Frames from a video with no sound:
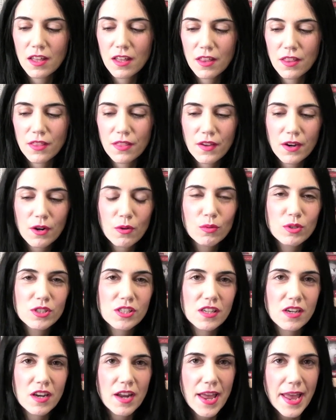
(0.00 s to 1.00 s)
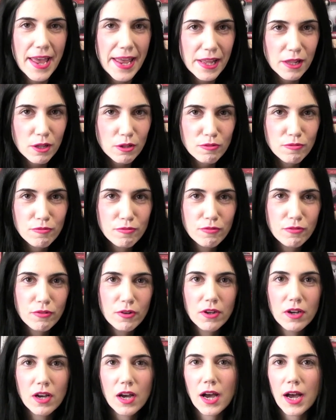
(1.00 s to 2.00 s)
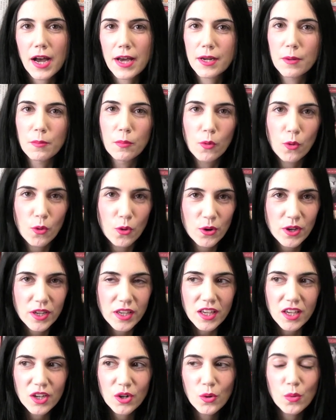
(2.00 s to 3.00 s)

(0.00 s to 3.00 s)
there was an elf and a boy